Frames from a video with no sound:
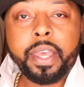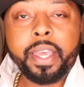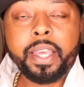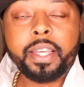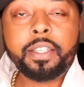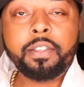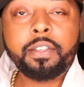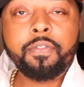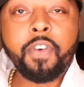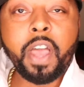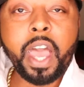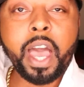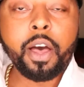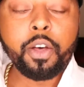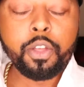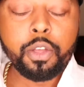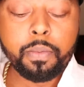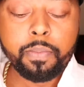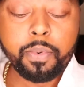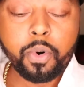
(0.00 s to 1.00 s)
is
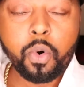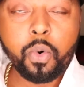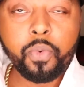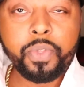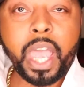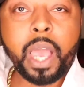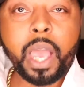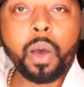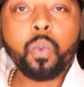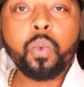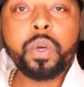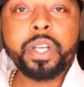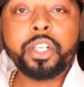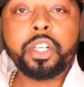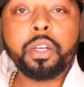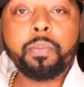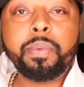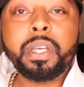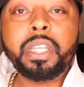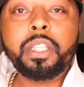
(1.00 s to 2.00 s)
valuable that we
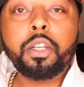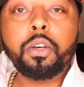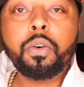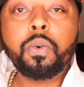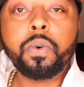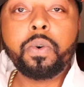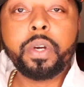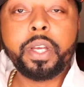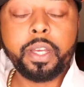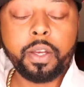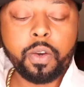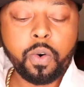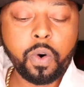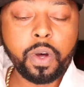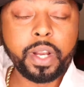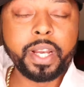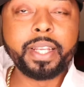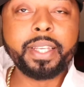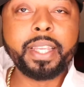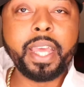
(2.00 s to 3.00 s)
should be doing
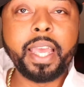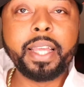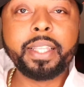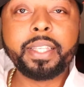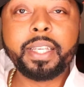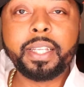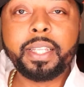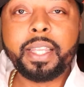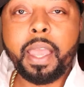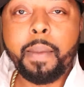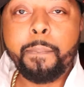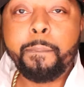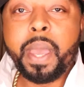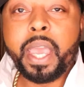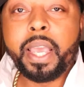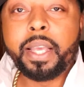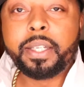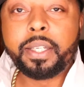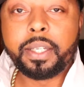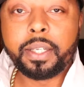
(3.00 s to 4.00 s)
on a day-to-day
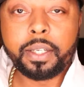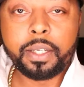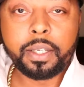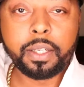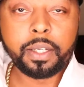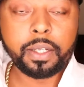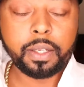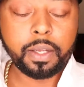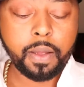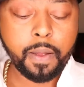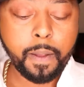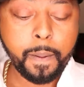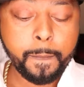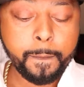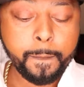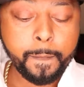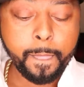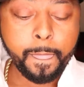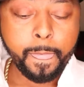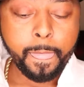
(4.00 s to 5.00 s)
basis.
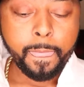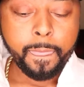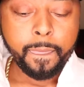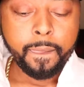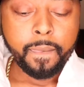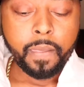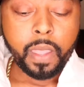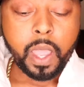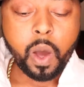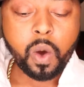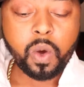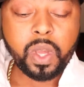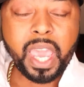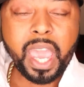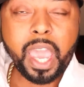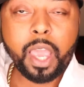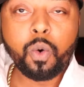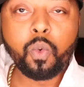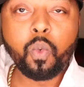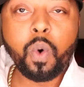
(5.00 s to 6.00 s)

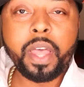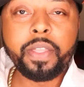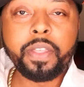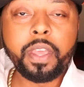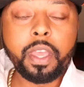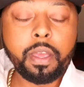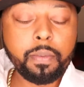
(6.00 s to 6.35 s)
Okay, whether